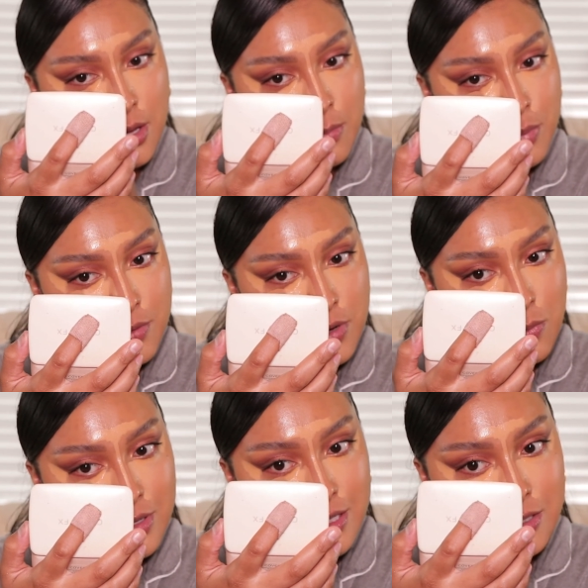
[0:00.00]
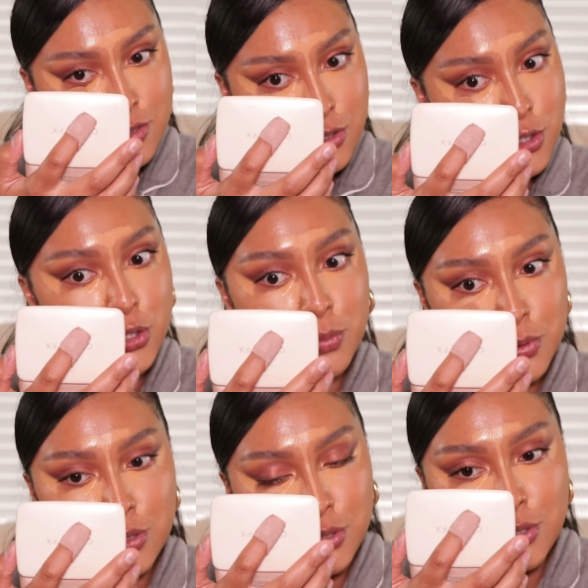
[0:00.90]
But if y'all want like a
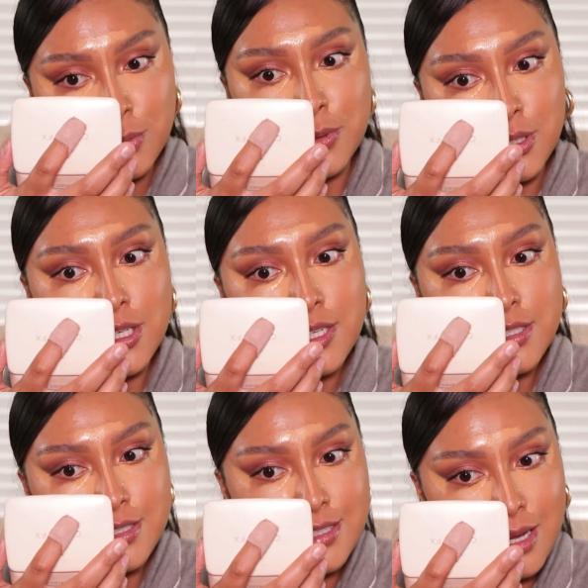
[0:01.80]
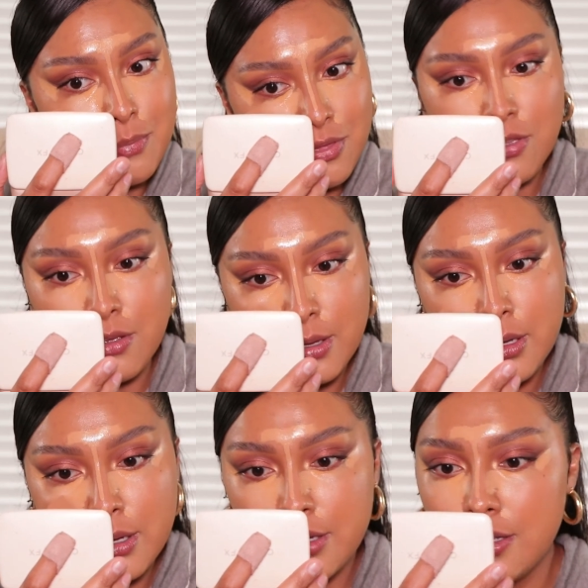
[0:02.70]
super duper in-depth
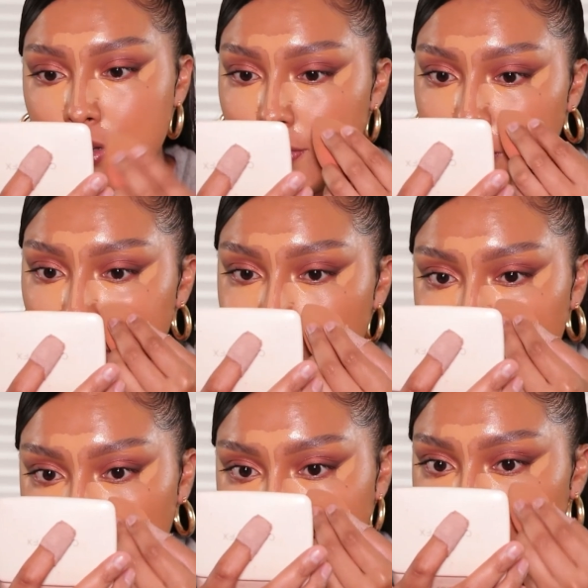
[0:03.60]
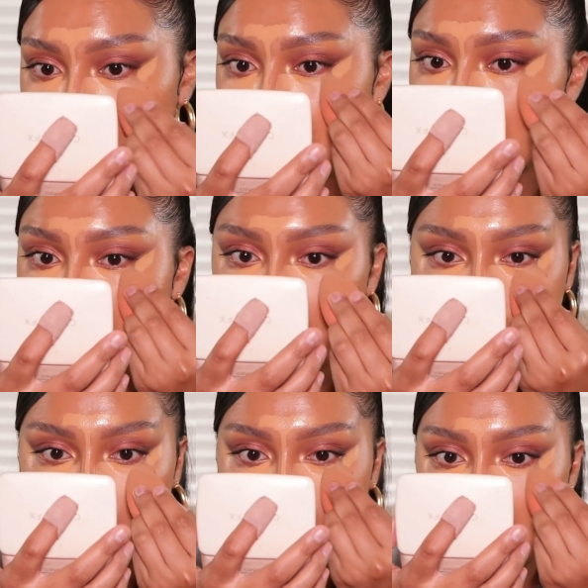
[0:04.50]
video, then let me know.
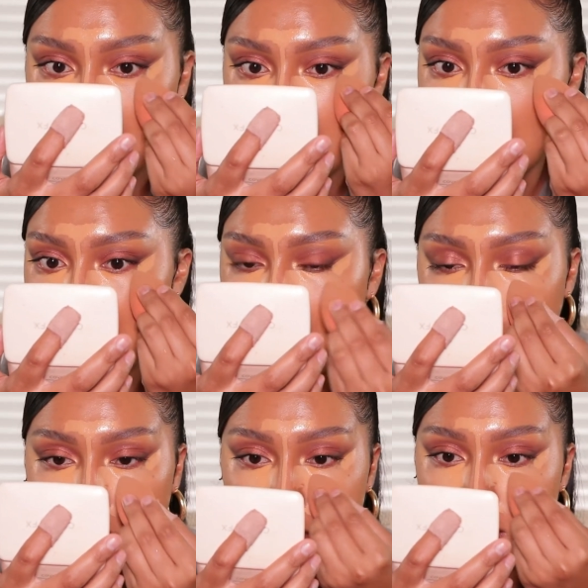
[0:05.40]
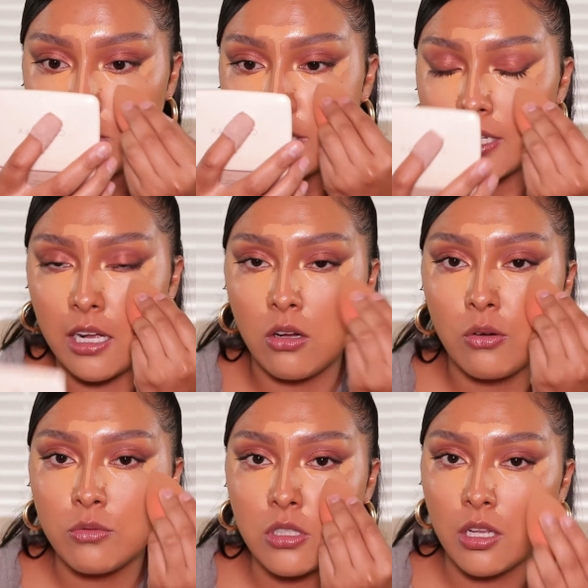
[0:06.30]
I like to blend
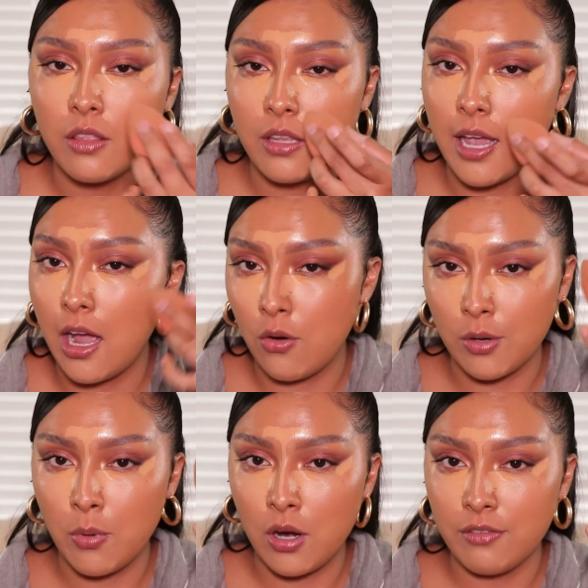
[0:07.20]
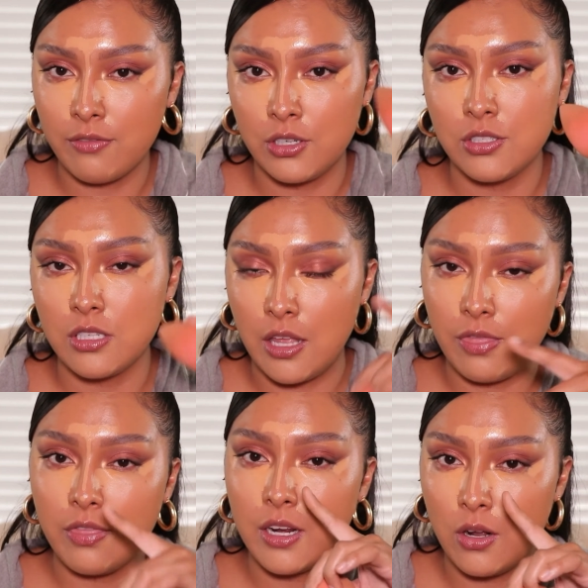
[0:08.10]
out the outer part first,
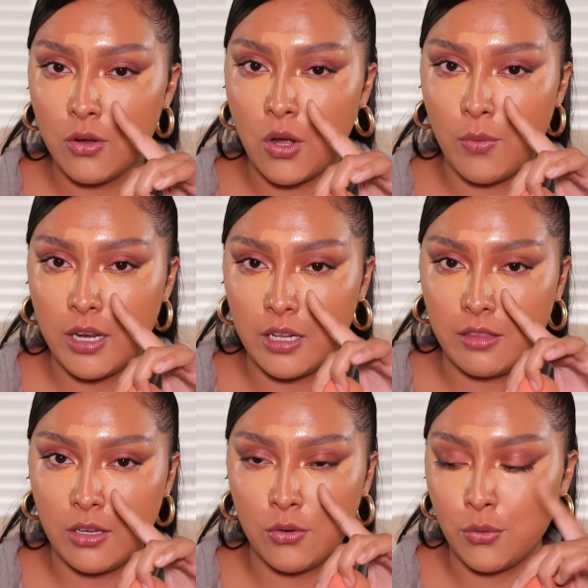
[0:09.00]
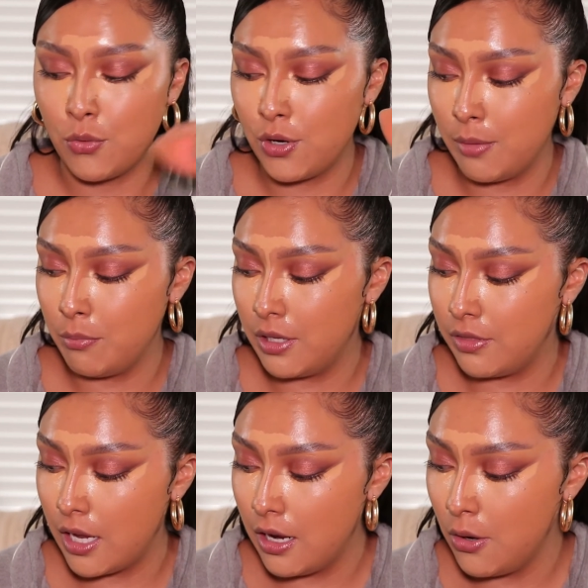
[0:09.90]
and then I'll go in the inner corner and blend
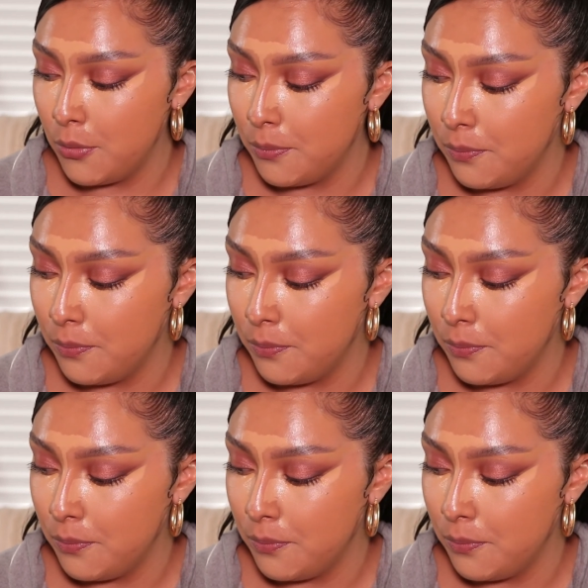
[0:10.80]
that out.